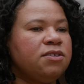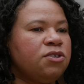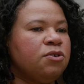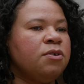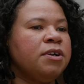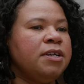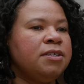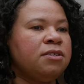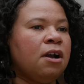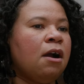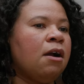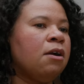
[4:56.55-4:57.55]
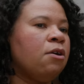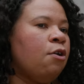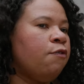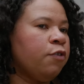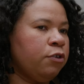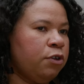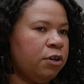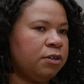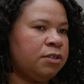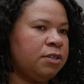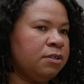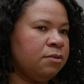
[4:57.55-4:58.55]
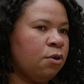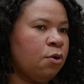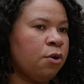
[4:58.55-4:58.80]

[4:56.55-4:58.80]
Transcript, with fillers: stories are overlooked